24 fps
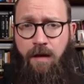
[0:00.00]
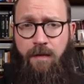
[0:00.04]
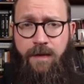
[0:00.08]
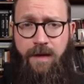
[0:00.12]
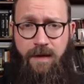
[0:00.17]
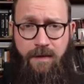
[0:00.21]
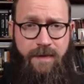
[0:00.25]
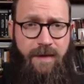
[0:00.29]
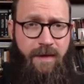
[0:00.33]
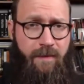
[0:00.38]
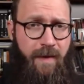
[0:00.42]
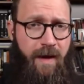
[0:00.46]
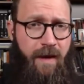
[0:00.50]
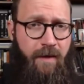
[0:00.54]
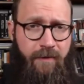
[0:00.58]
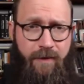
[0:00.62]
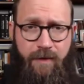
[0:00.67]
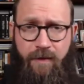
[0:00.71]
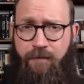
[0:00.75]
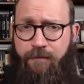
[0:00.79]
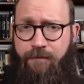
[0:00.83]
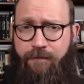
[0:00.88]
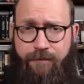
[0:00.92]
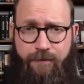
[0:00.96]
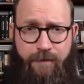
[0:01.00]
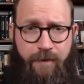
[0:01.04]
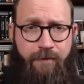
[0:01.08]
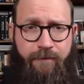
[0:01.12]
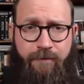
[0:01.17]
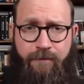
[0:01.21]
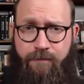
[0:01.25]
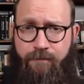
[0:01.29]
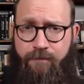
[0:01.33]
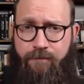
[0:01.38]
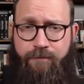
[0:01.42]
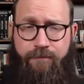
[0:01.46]
the, the amount of,
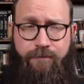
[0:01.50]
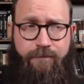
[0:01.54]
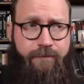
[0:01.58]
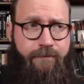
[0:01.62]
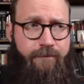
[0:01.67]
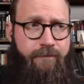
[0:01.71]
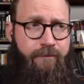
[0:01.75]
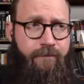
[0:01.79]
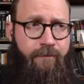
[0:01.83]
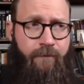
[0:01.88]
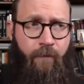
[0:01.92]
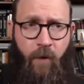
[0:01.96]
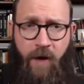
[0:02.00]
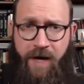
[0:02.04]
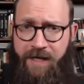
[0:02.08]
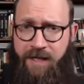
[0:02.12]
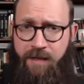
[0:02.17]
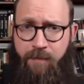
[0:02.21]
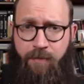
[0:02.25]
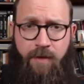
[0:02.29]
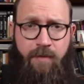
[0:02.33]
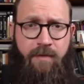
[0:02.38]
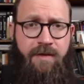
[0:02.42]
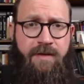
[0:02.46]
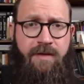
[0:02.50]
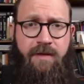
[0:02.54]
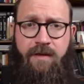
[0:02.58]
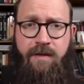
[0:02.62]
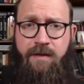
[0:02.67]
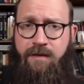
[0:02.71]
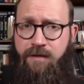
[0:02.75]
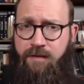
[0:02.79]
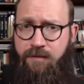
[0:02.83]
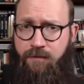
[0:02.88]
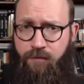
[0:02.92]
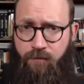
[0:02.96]
of white
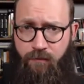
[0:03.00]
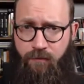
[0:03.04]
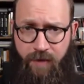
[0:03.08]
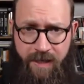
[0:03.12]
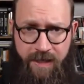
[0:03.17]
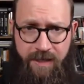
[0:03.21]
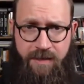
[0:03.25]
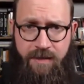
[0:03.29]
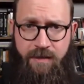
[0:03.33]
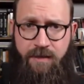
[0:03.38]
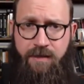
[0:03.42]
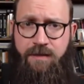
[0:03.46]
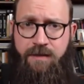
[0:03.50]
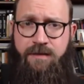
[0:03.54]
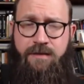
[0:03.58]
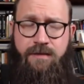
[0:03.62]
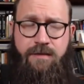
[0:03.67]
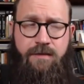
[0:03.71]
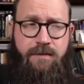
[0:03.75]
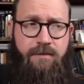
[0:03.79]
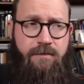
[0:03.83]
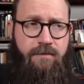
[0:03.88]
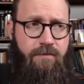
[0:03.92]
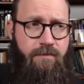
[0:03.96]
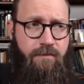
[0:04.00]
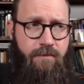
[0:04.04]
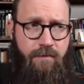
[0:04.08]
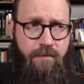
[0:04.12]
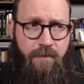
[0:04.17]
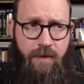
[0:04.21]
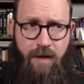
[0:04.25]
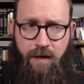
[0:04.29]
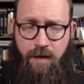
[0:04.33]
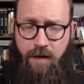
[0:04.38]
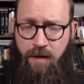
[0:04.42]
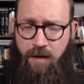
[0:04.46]
supremacist, racist,
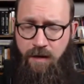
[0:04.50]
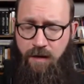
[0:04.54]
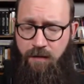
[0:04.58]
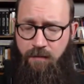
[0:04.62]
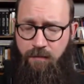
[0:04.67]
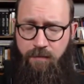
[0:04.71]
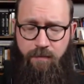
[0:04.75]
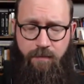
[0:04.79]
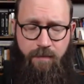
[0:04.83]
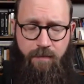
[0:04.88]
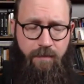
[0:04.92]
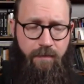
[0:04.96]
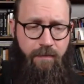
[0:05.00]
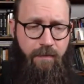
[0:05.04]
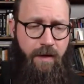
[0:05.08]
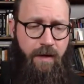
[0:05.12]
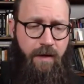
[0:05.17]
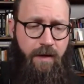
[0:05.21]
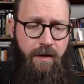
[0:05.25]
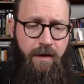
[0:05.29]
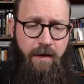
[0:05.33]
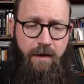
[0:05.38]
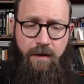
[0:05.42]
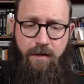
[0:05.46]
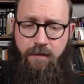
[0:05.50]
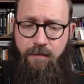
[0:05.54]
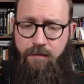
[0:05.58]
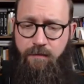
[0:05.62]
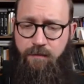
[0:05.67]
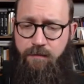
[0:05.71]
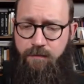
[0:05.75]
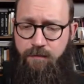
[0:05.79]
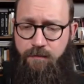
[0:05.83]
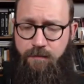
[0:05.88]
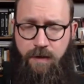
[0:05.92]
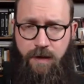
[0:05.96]
uh, uh,
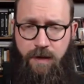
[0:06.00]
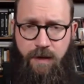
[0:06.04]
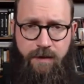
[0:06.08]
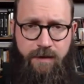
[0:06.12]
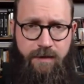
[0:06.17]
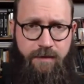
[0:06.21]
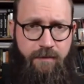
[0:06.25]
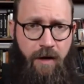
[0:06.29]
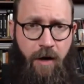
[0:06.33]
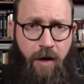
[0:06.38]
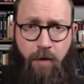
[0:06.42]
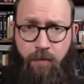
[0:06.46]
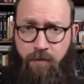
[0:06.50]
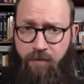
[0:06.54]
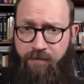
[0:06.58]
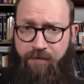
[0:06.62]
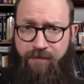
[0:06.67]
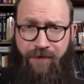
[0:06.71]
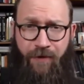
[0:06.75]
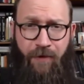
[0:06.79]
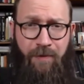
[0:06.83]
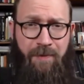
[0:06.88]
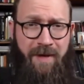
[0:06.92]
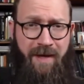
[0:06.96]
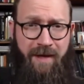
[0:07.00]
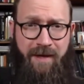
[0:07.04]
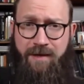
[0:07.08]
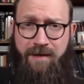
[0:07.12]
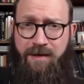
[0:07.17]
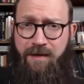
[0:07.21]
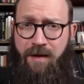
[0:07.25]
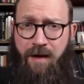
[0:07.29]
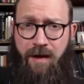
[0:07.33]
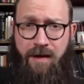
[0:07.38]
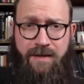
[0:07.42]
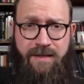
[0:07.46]
uh, homophobic
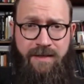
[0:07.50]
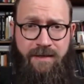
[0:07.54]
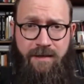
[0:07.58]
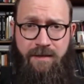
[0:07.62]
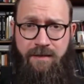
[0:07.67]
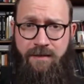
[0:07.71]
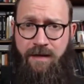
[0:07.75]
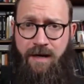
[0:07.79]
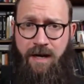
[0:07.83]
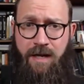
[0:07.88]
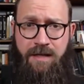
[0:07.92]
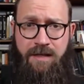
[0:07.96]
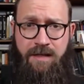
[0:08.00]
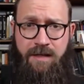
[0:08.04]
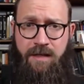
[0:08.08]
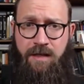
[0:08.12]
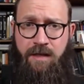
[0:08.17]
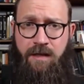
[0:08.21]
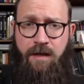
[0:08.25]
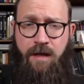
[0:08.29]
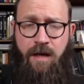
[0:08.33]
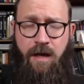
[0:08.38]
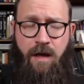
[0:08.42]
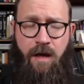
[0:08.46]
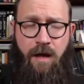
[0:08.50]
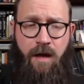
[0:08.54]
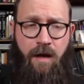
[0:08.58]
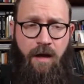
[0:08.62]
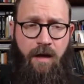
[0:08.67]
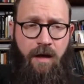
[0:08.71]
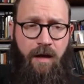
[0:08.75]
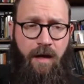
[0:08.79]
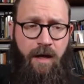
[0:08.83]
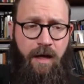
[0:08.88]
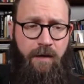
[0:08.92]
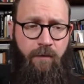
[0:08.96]
content that I see
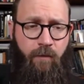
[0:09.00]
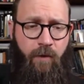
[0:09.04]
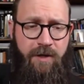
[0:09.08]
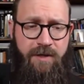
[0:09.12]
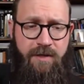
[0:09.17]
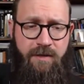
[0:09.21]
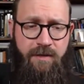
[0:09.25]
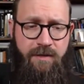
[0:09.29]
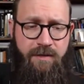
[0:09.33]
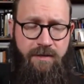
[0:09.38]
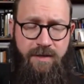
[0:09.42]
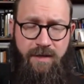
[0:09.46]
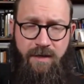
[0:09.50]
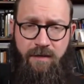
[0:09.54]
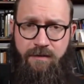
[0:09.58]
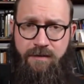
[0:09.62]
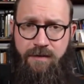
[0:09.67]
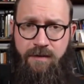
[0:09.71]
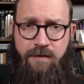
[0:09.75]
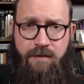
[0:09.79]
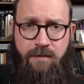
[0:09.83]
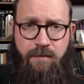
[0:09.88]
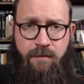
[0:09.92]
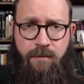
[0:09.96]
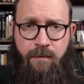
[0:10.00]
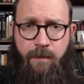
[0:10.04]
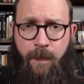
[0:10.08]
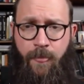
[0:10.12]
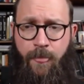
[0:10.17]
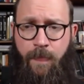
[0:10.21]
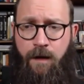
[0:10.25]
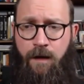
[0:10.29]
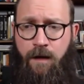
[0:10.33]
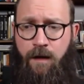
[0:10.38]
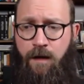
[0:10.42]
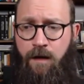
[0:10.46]
and West esotericism
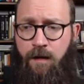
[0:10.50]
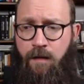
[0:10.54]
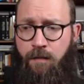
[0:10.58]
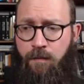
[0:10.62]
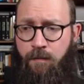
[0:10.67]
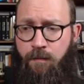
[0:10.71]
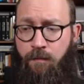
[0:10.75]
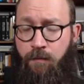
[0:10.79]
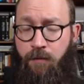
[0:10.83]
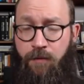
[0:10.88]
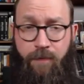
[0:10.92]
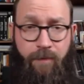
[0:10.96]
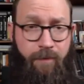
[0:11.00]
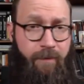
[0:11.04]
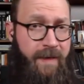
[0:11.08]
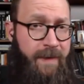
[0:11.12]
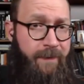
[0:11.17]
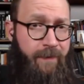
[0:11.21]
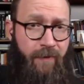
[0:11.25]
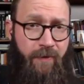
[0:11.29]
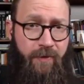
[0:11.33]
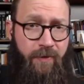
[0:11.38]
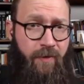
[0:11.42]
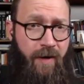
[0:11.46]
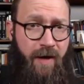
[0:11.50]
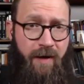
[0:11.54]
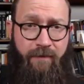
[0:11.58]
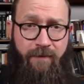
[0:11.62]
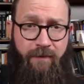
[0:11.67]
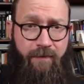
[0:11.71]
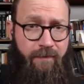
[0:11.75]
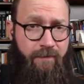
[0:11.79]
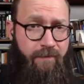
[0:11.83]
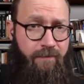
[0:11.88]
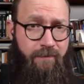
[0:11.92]
uh, with people who have